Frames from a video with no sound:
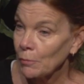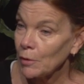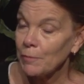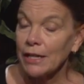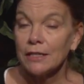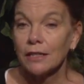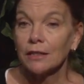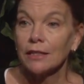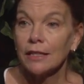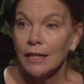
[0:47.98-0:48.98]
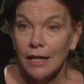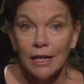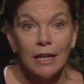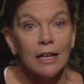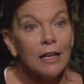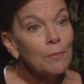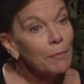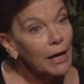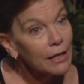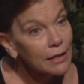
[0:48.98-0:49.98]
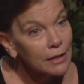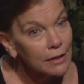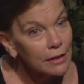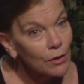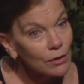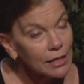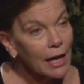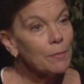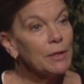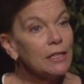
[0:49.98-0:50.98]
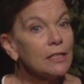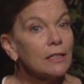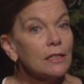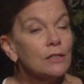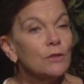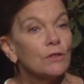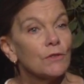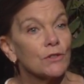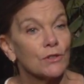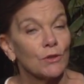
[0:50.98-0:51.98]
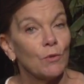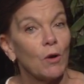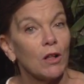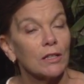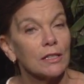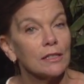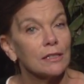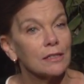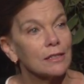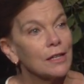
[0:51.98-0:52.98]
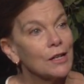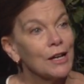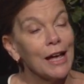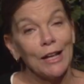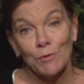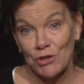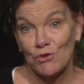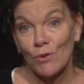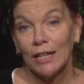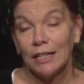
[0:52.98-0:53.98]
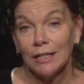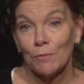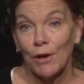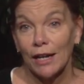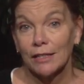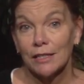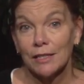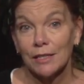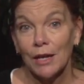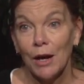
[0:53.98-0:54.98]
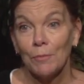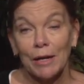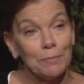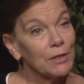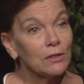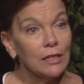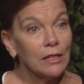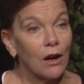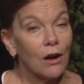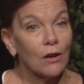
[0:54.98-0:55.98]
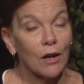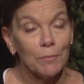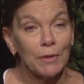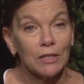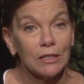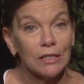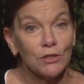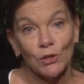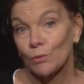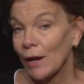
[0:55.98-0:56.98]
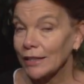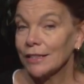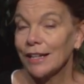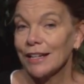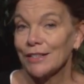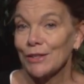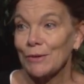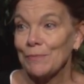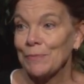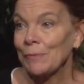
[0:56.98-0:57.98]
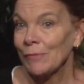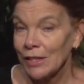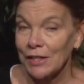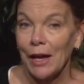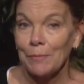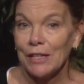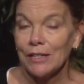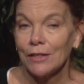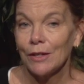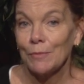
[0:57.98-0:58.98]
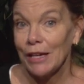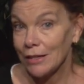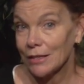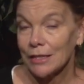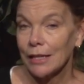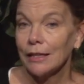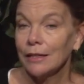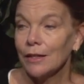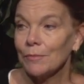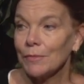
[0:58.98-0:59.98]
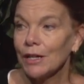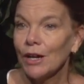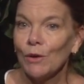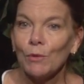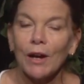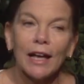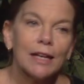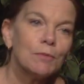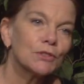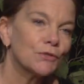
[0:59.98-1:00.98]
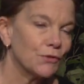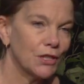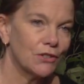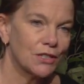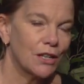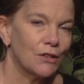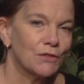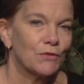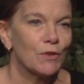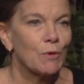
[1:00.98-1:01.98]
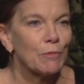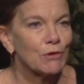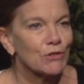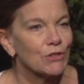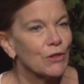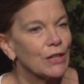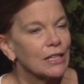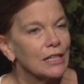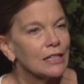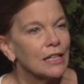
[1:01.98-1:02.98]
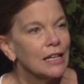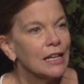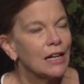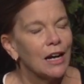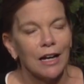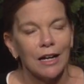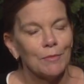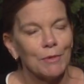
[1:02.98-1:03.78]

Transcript: but basically, by tapping into these universal qualities and with training and practice, by building our ability to recognize them, tap into them, and extend them, we're able to free ourselves from emotional thinking, uh,